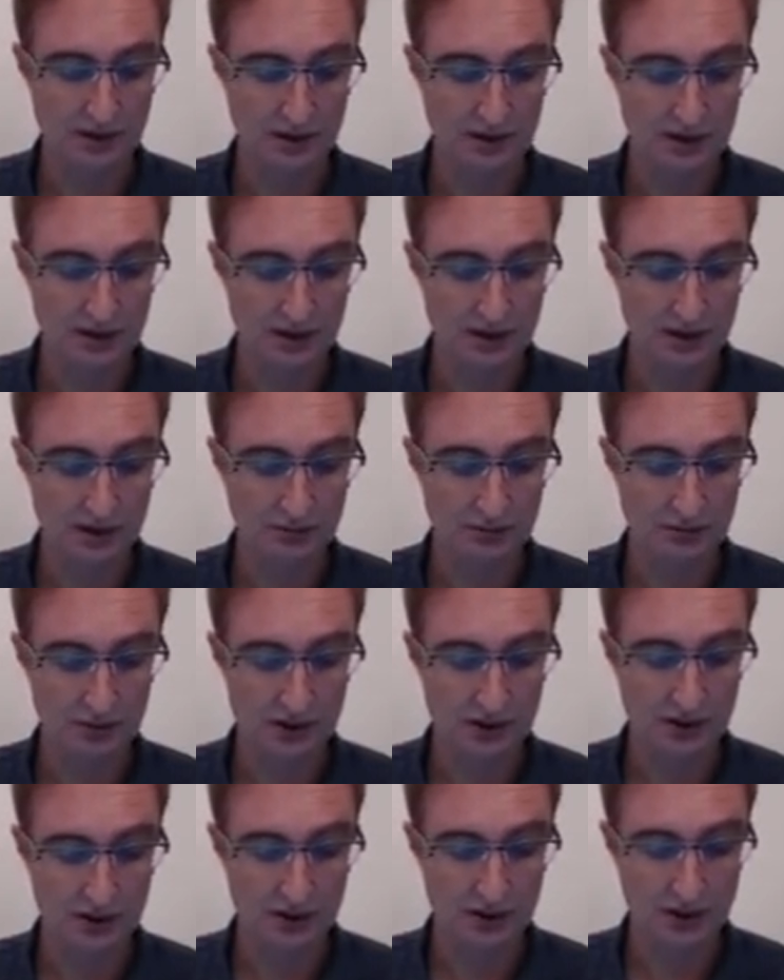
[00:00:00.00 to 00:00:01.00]
This is
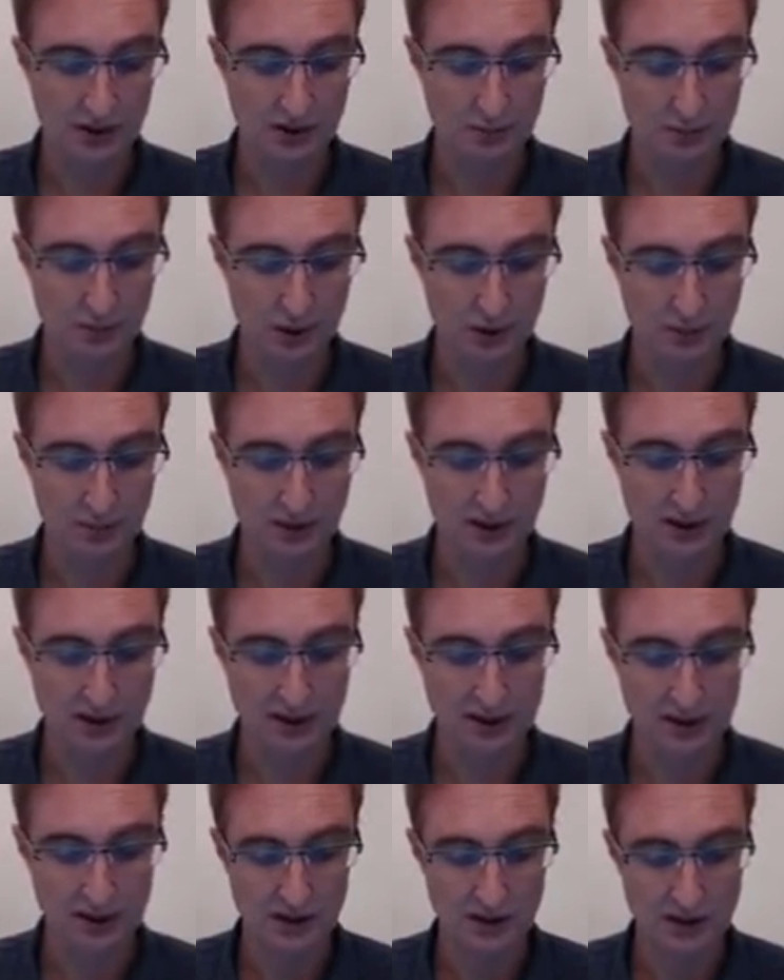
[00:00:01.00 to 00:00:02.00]
really the
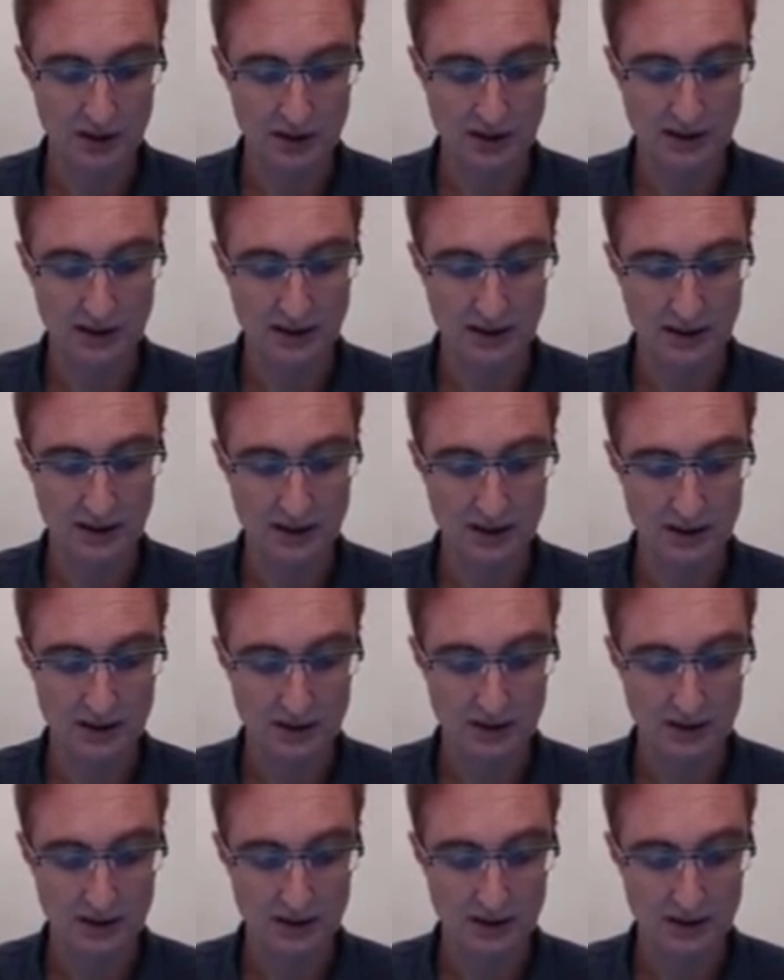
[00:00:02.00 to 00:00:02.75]
propagation delay